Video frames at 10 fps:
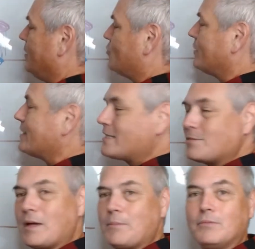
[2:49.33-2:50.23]
So
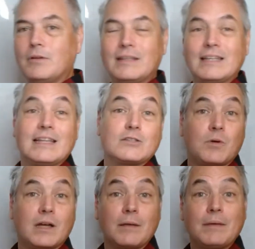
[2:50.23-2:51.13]
that's
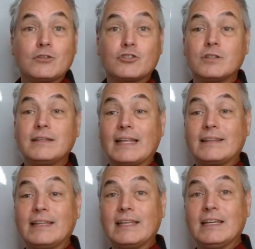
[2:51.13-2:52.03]
why I mentioned that
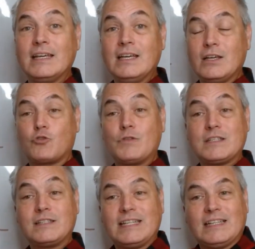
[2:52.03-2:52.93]
the
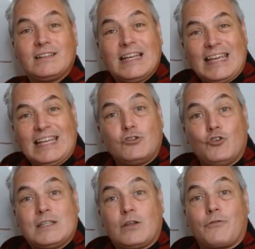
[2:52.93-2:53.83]
chrysotile is
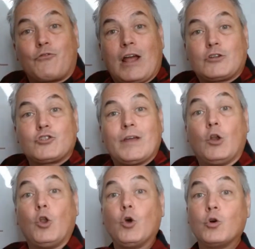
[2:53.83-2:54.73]
using a fracture
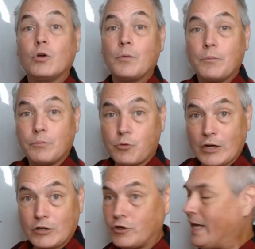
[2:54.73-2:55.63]
and low
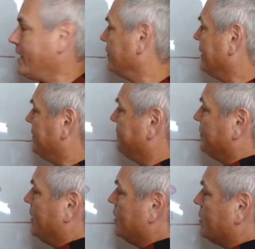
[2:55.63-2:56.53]
pressure area.
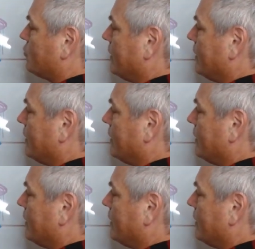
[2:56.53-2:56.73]
So